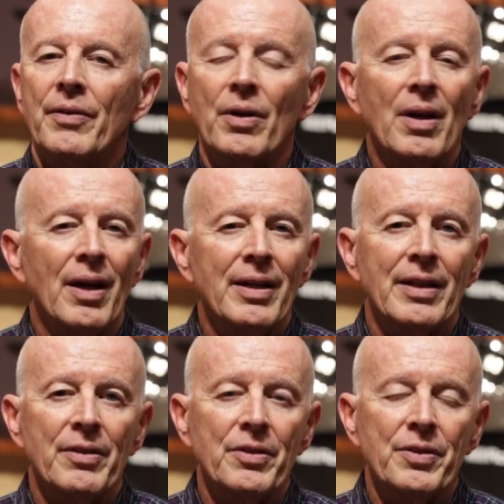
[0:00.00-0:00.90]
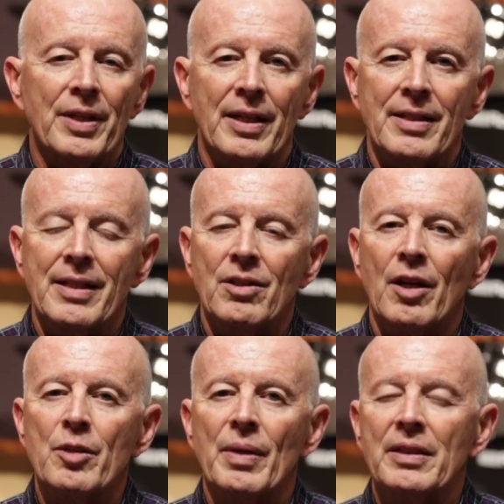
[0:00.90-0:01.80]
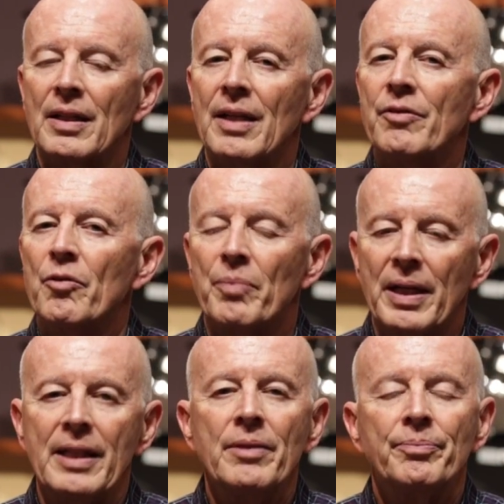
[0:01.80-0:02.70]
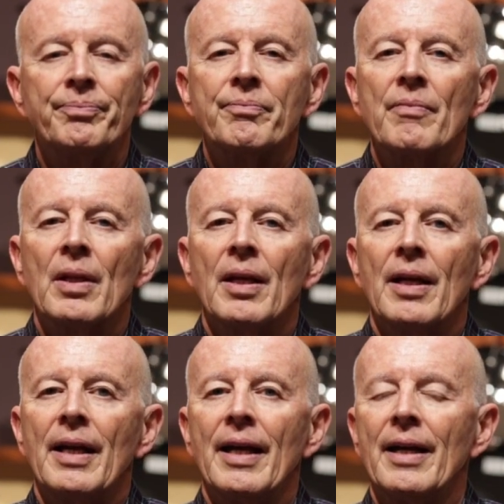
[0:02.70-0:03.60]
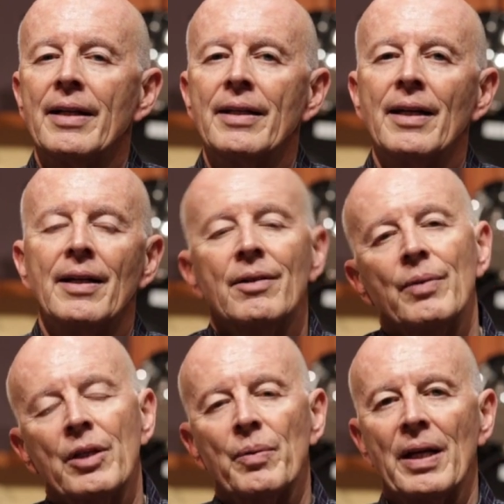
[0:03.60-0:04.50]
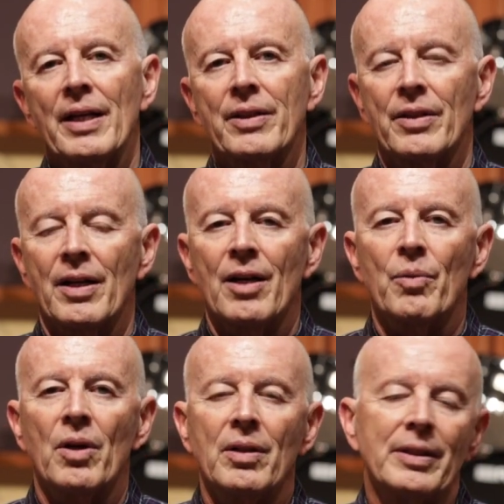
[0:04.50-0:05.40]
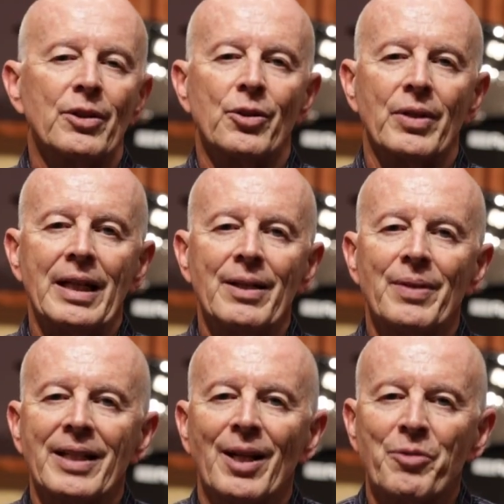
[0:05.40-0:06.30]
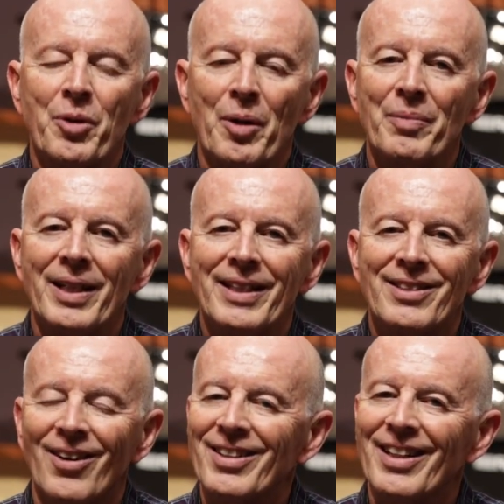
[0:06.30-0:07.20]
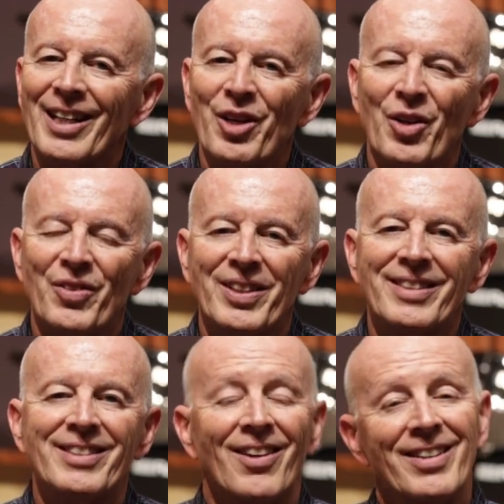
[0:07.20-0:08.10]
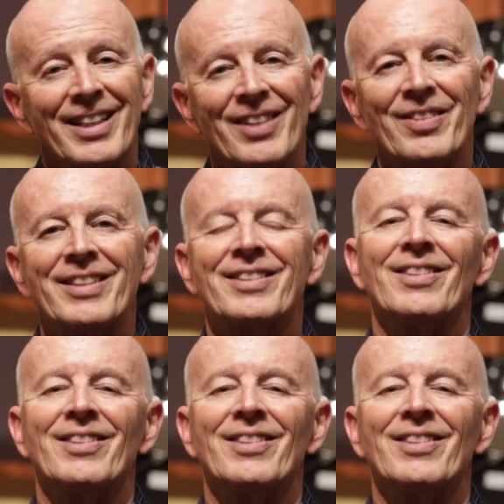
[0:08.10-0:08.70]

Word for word: there are a lot of other things. He talks about the love of money. And uh, whether we like it or not, we're all a little greedy when it comes to our money. It's hard to let go of it. It's hard to give it.